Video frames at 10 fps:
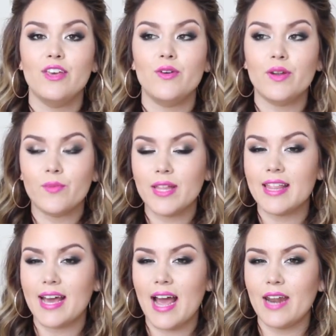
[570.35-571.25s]
You can
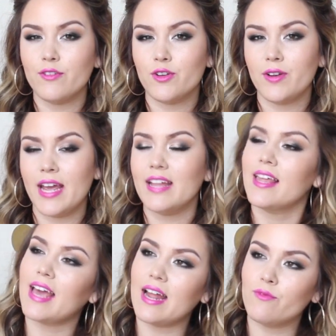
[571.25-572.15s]
really like kind of create
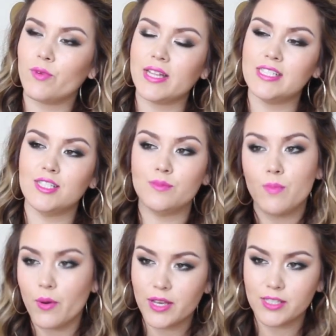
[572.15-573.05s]
like a really
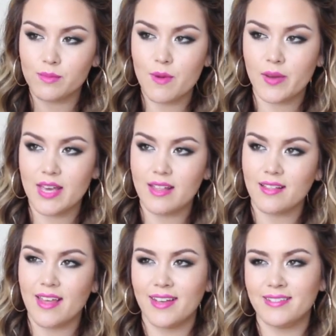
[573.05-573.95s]
smoky, smoky,
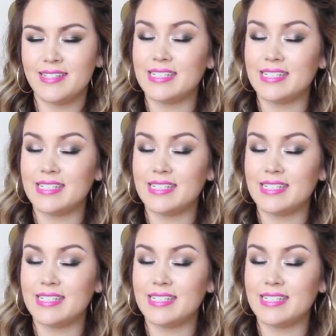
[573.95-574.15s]
like